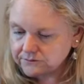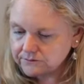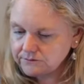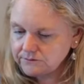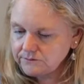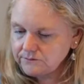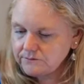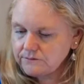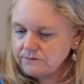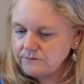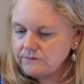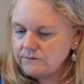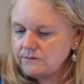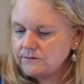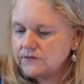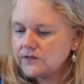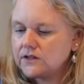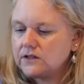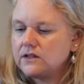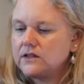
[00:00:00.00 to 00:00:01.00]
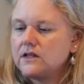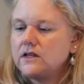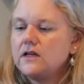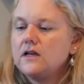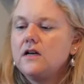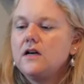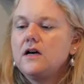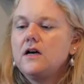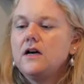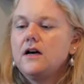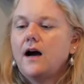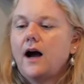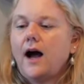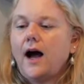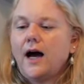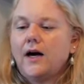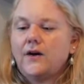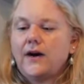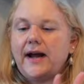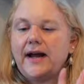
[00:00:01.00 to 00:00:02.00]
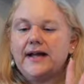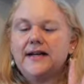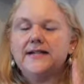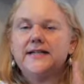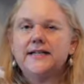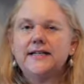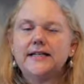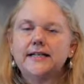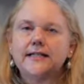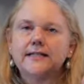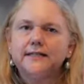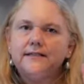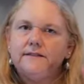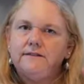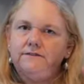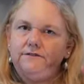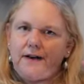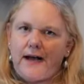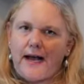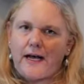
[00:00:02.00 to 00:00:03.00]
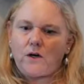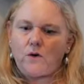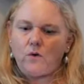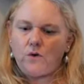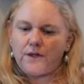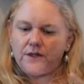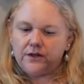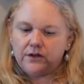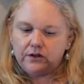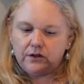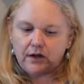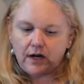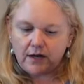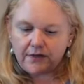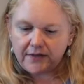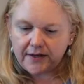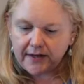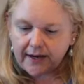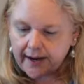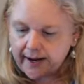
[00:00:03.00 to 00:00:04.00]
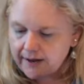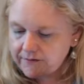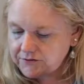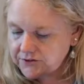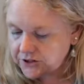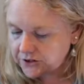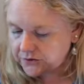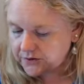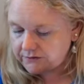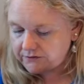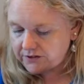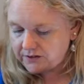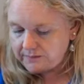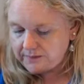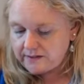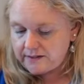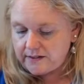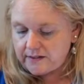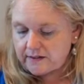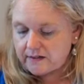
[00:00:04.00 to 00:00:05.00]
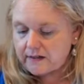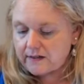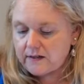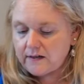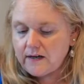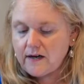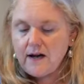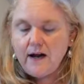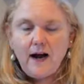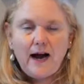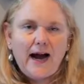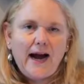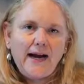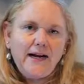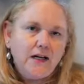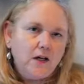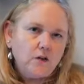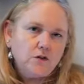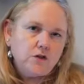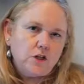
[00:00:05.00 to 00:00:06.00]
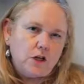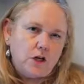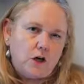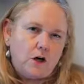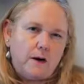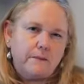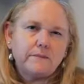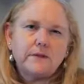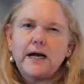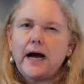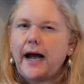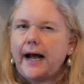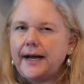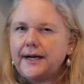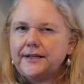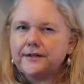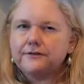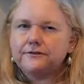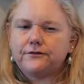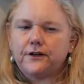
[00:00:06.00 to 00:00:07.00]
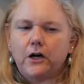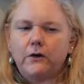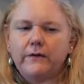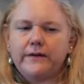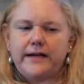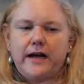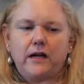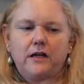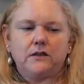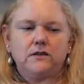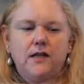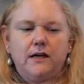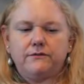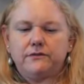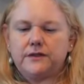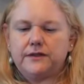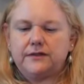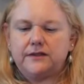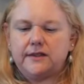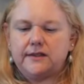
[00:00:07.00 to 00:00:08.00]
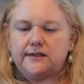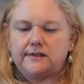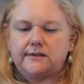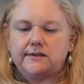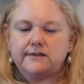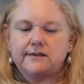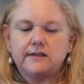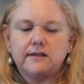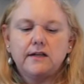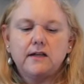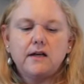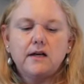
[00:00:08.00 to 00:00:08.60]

All right, NYX Fat Oil. I think I have two of them in here. I don't know. I'm kind of falling out of love with this.